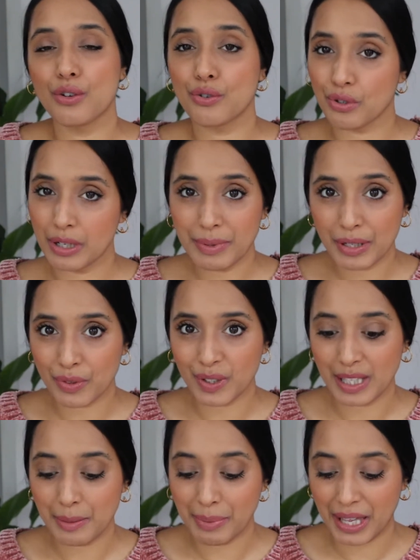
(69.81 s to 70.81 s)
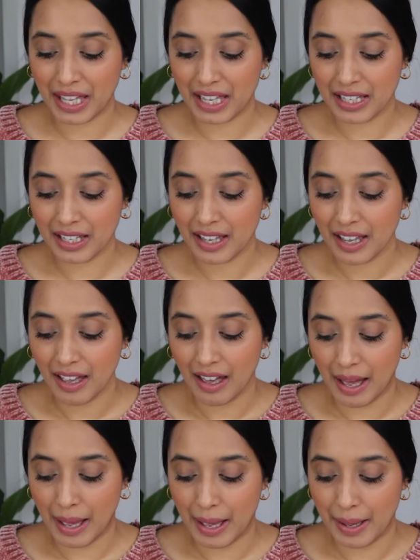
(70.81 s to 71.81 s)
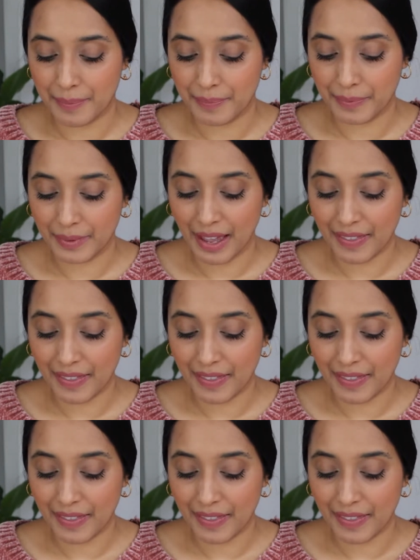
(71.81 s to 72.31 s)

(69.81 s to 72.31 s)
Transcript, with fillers: dreaming really big, um,